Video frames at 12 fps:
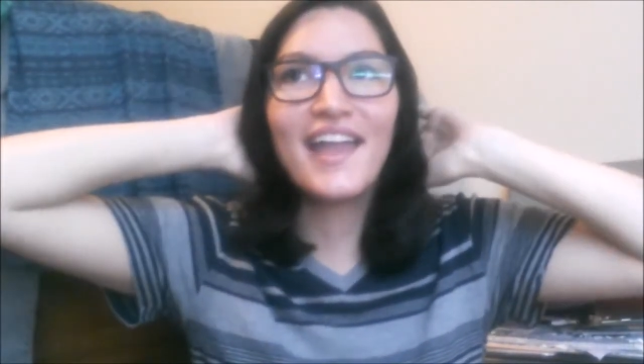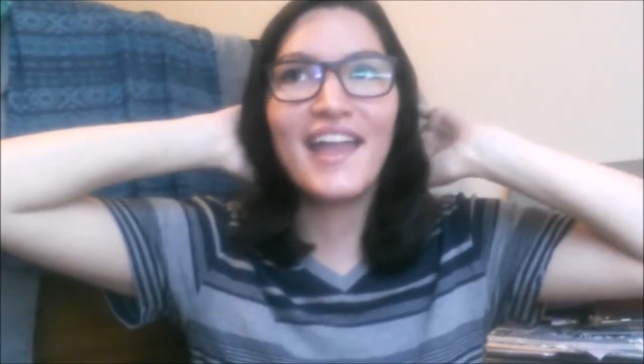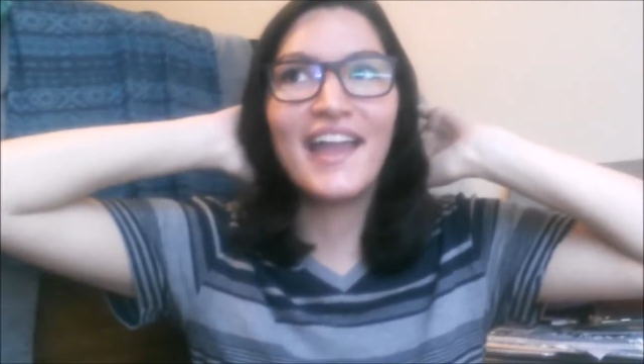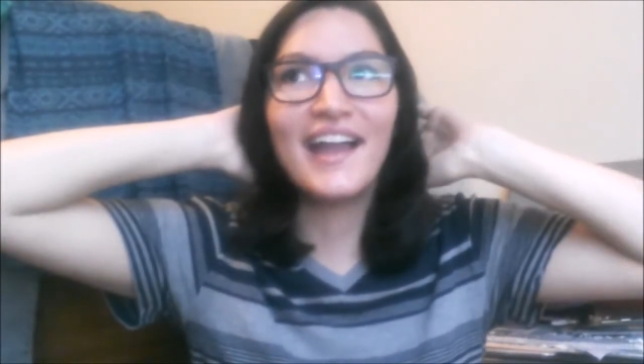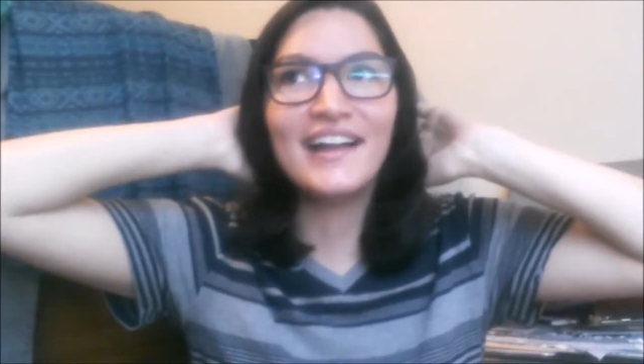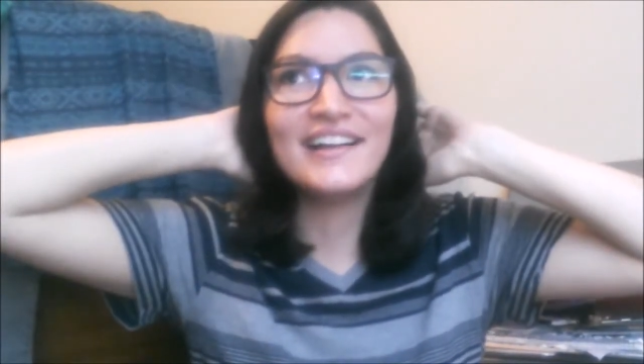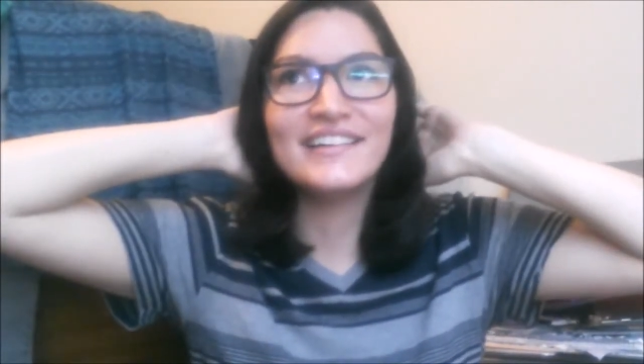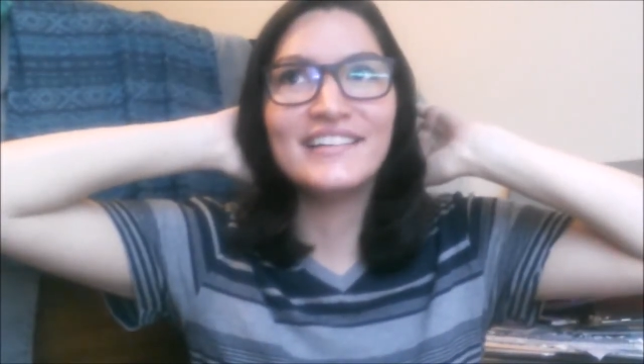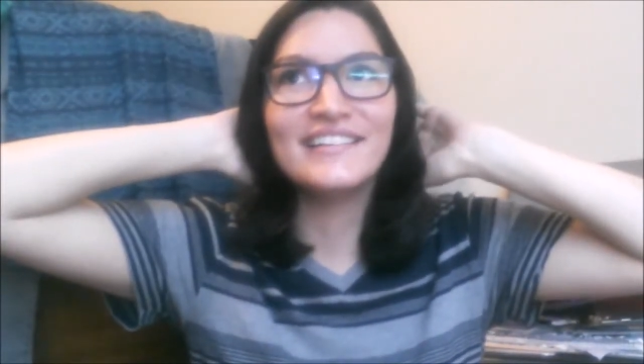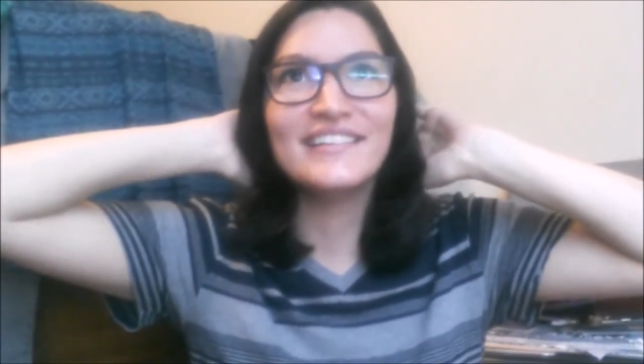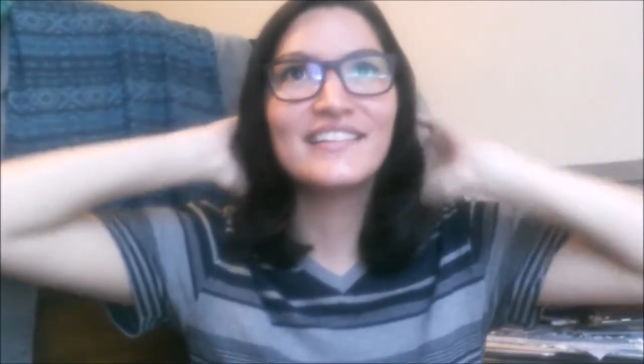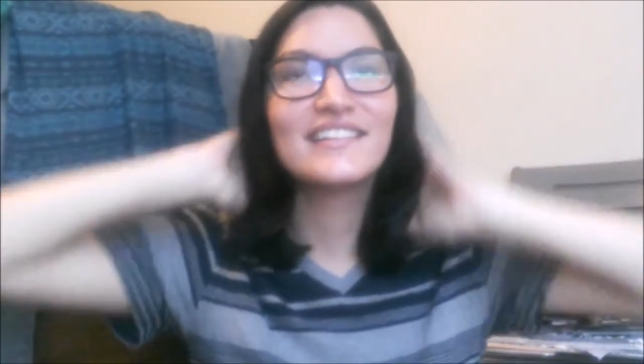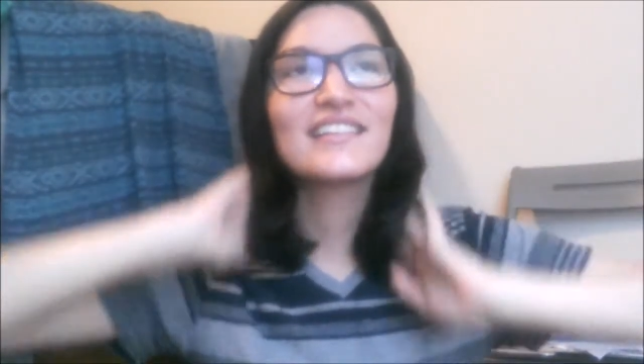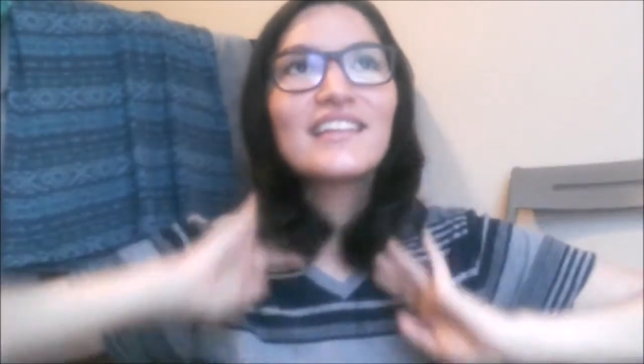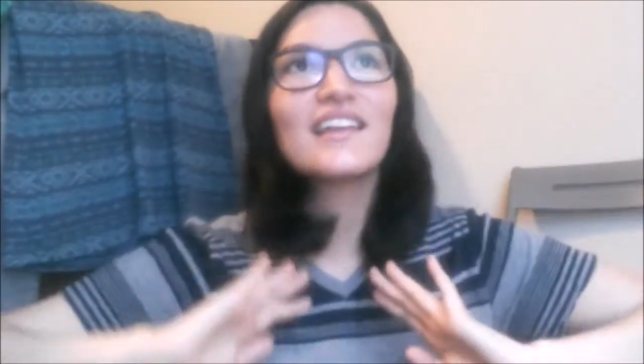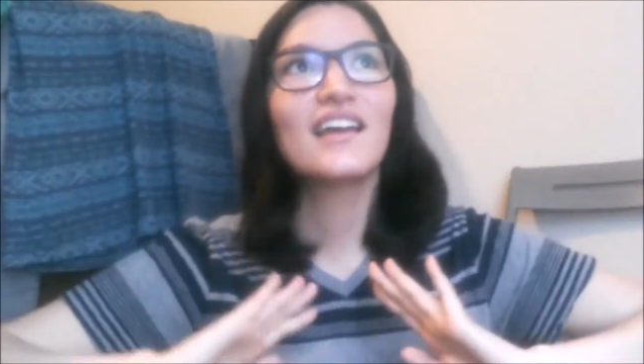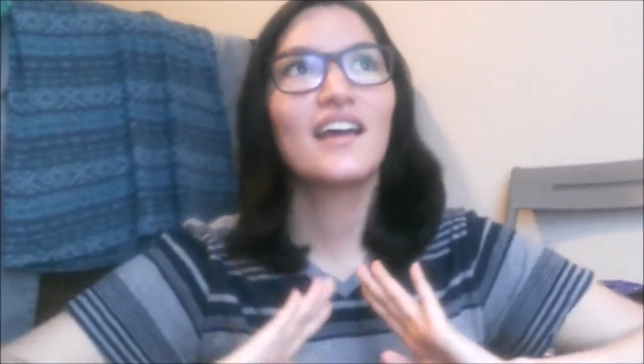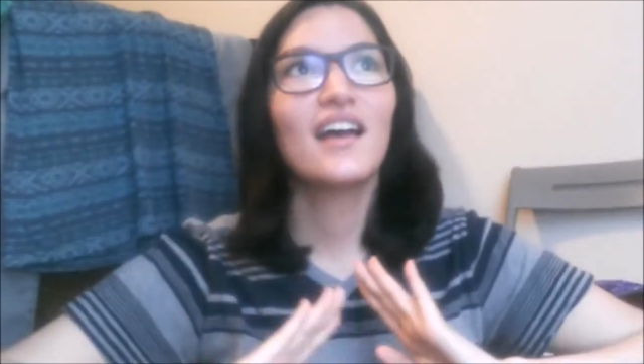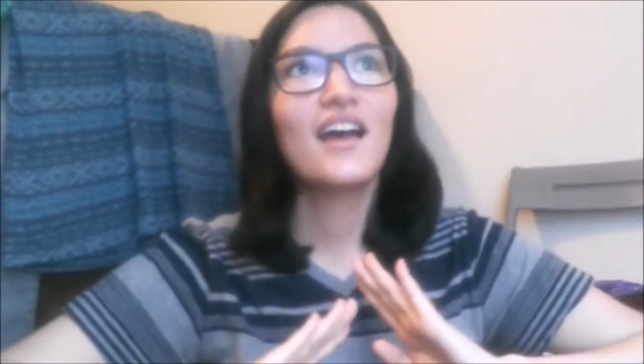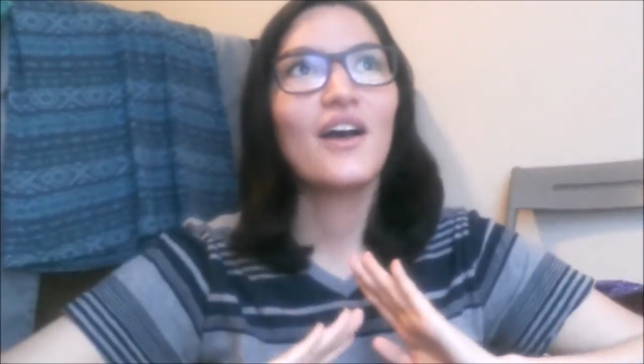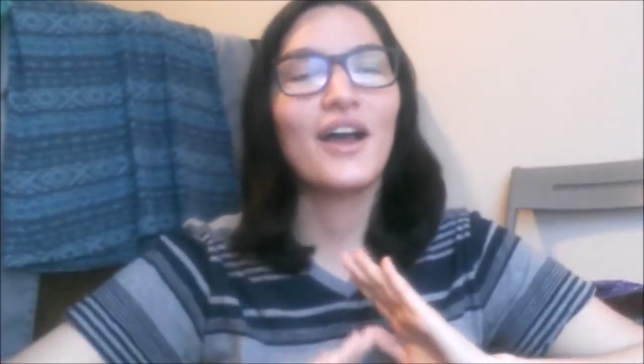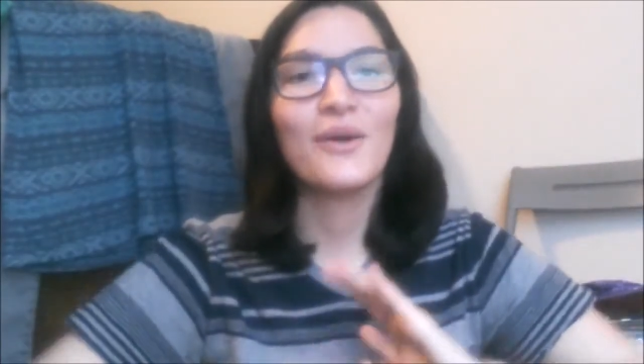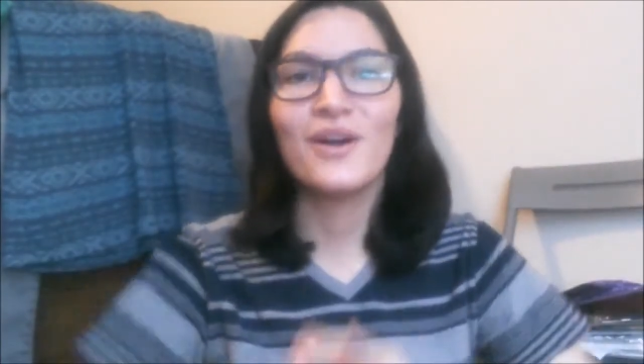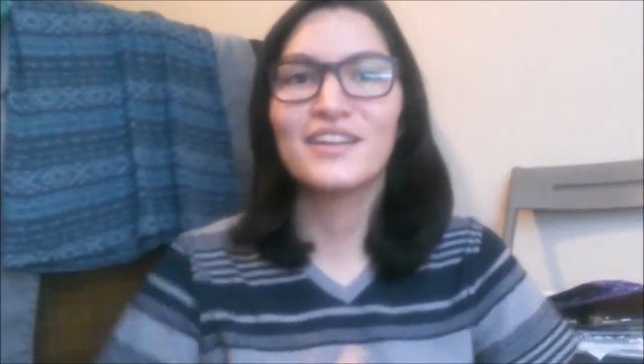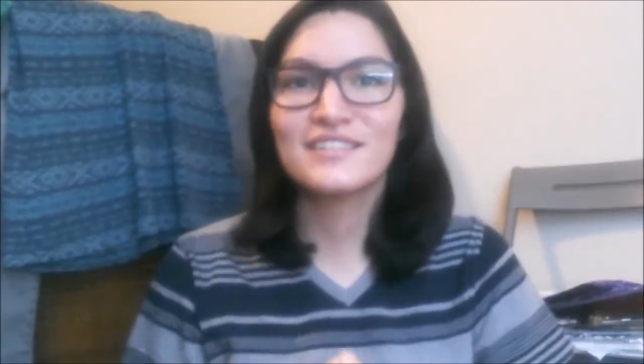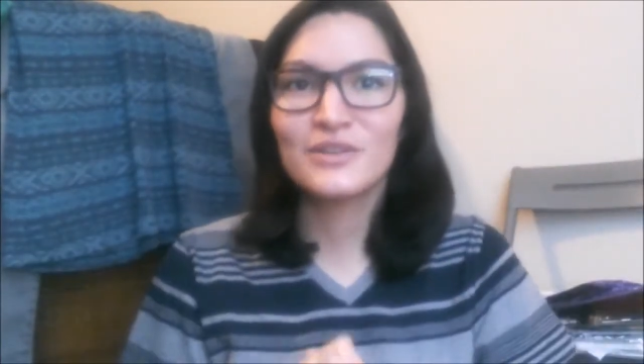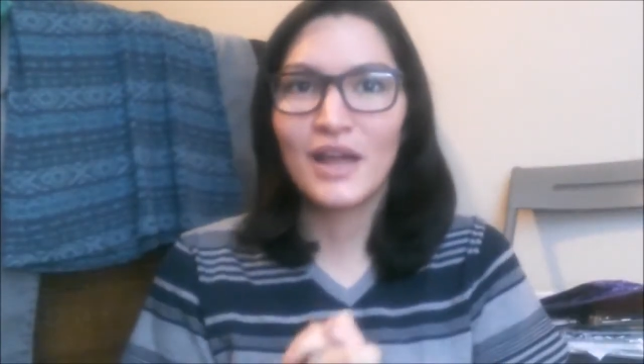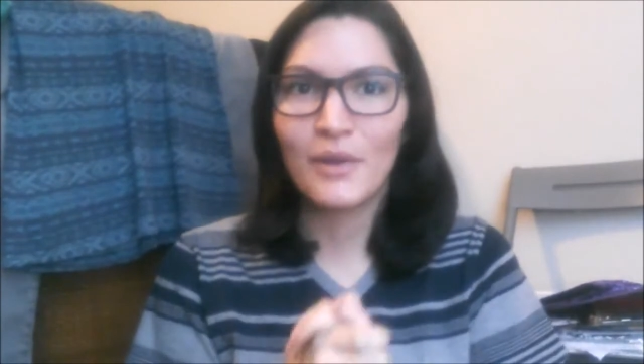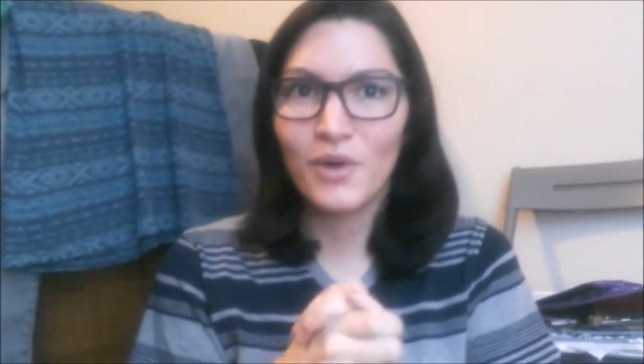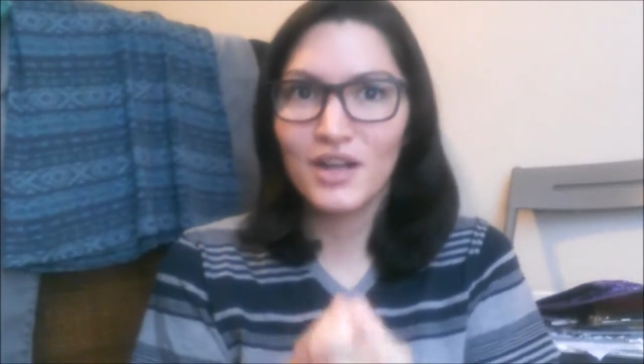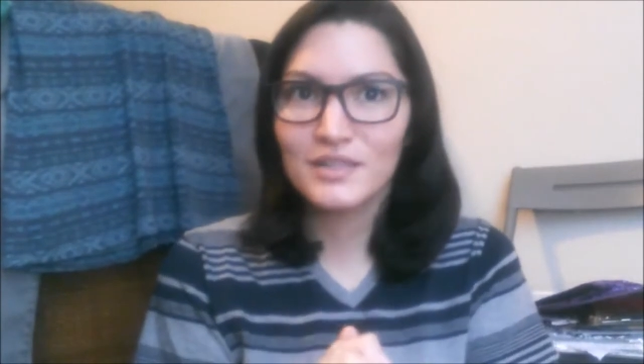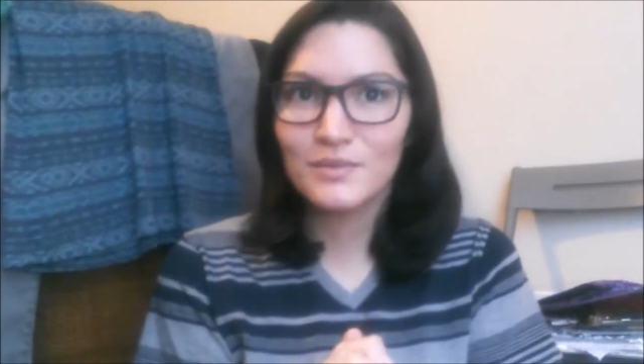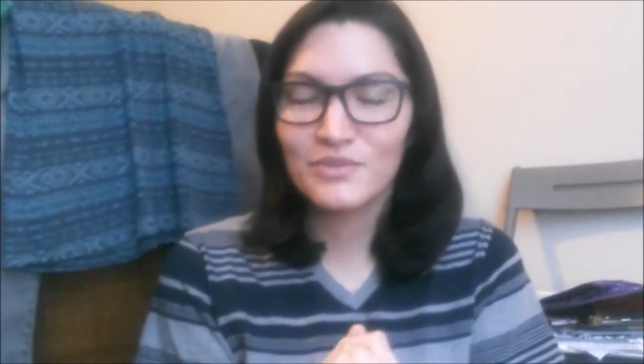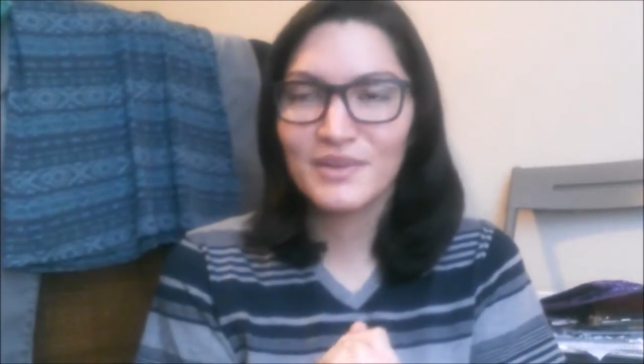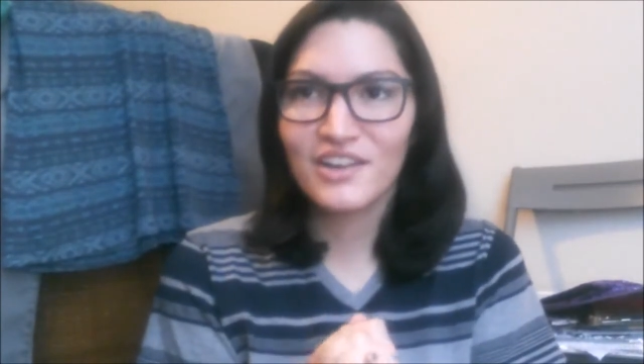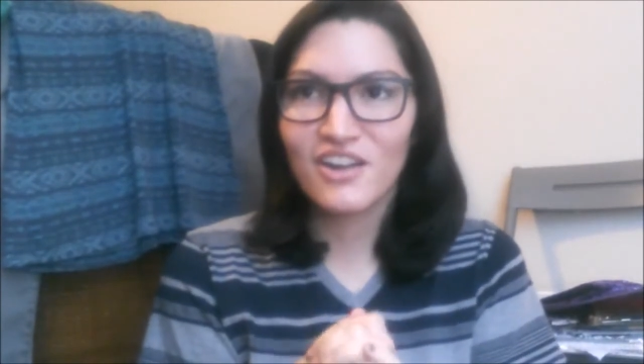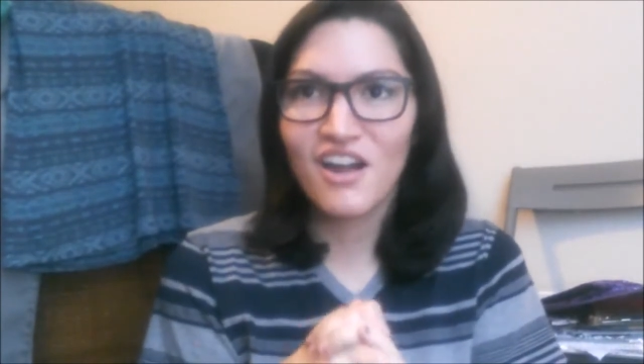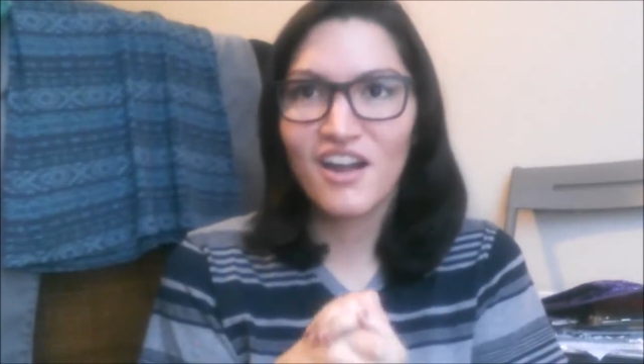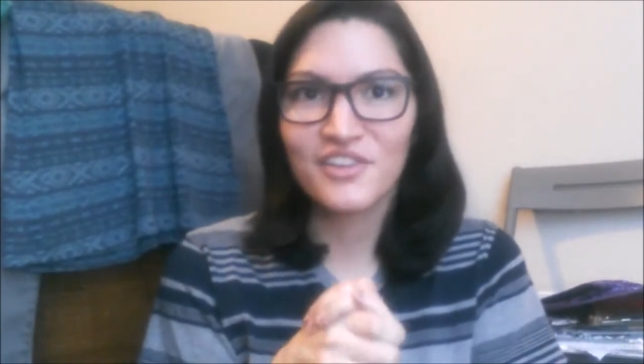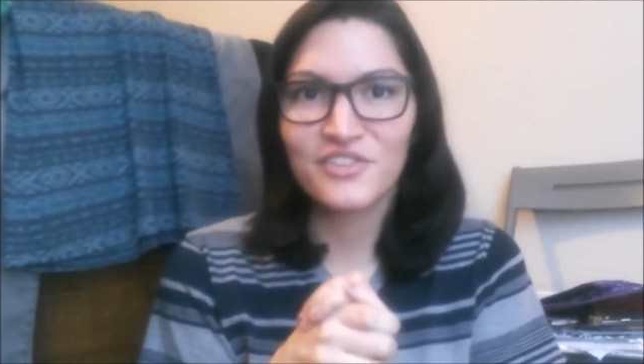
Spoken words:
And I walked up to my car,